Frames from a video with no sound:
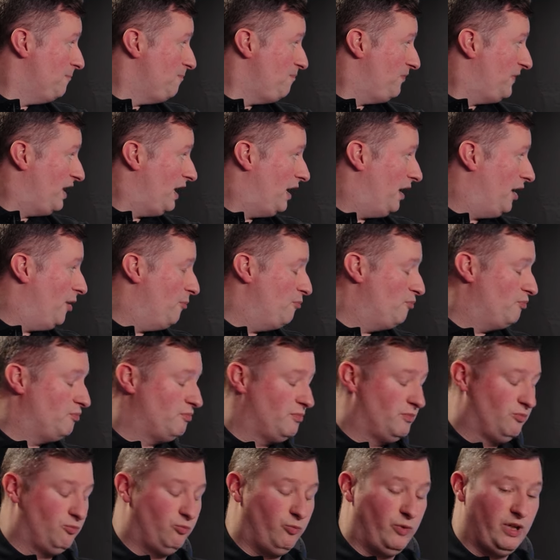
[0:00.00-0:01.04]
Um,
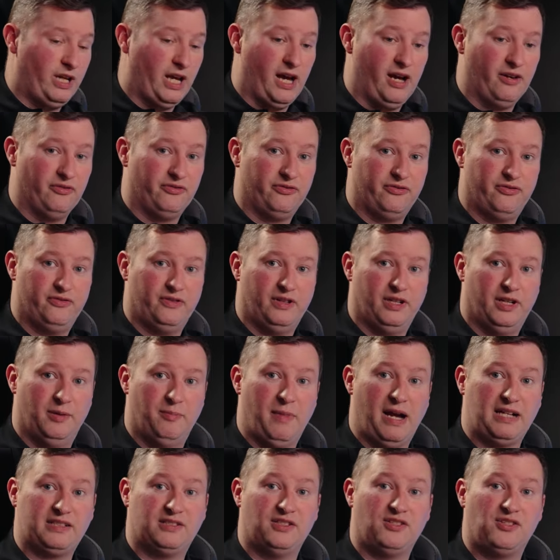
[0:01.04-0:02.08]
we have a
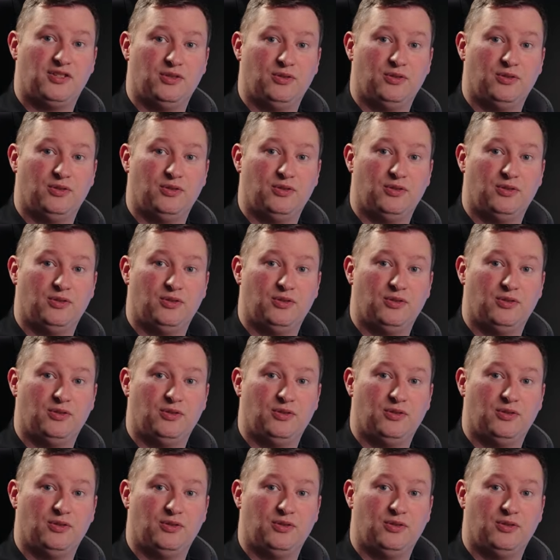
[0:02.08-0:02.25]
Magnitude